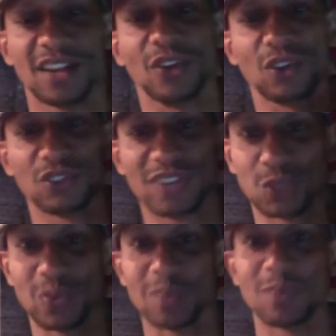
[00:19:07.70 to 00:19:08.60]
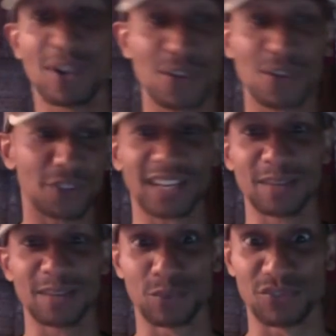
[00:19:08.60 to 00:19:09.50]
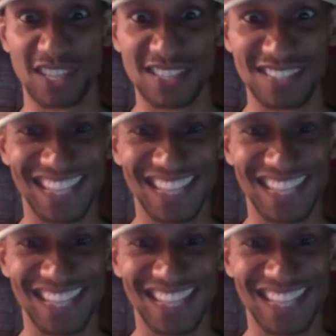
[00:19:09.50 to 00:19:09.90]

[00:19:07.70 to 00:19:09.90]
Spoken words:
Now they are doing more contact improvisation.